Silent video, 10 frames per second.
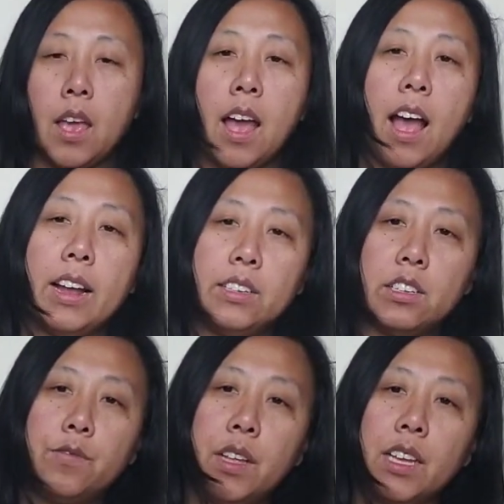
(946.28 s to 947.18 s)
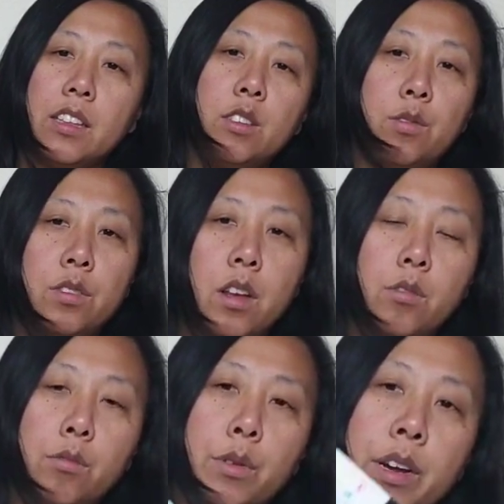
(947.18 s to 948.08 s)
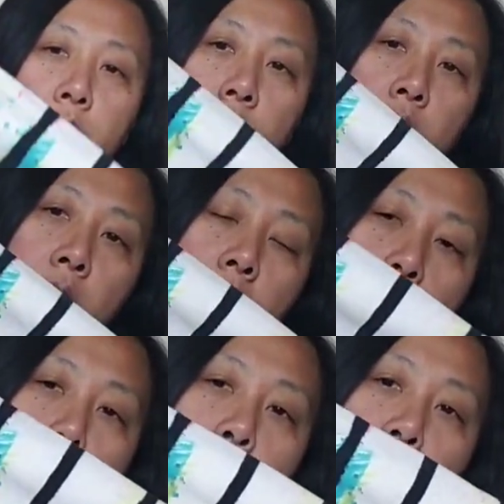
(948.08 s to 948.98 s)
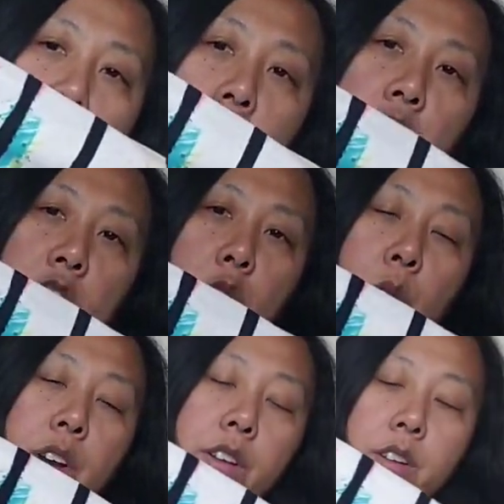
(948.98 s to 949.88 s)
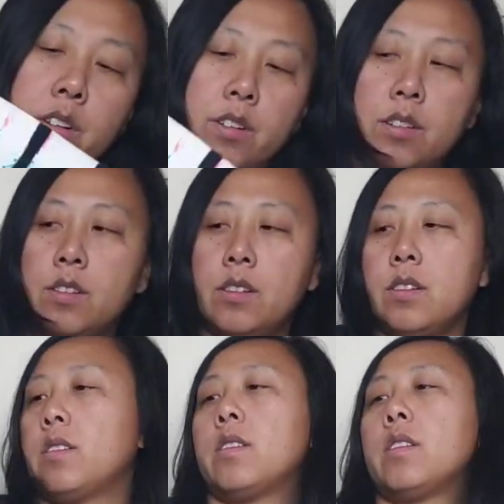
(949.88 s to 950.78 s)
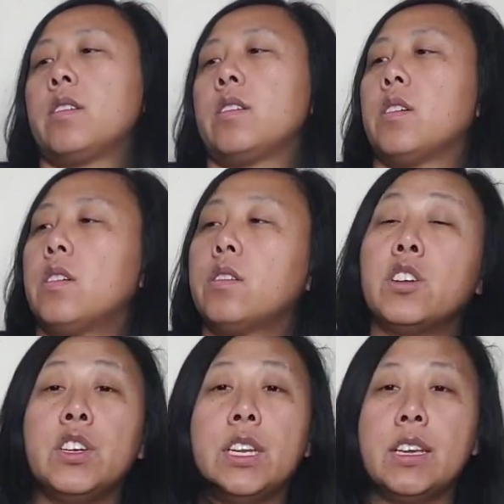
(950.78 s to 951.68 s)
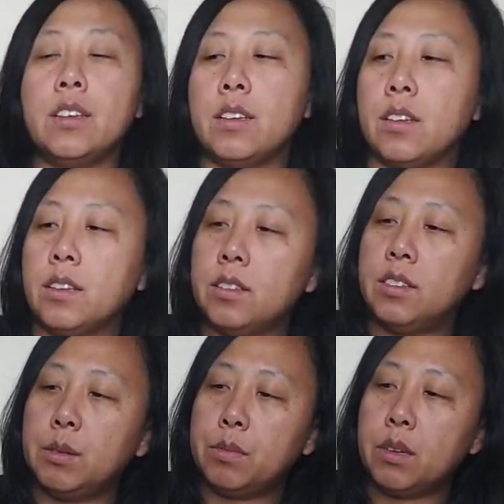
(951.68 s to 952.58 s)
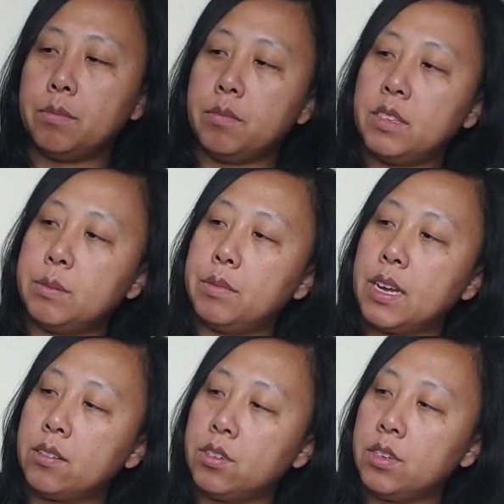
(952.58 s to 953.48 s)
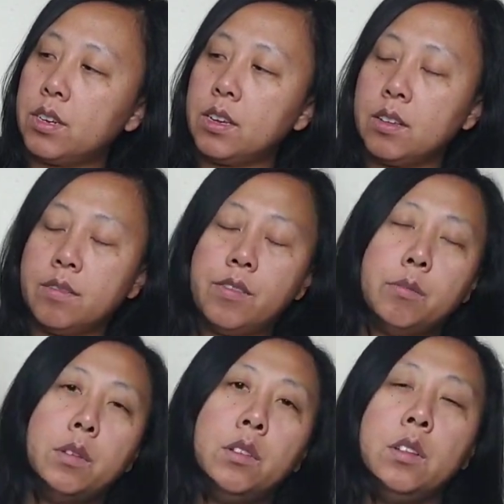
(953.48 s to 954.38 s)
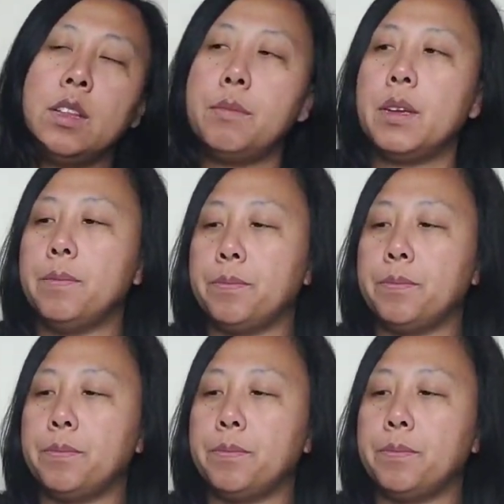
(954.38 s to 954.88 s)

I just felt like this was a rare sweater or hoodie, zipped up, zipped down hoodie from Lululemon.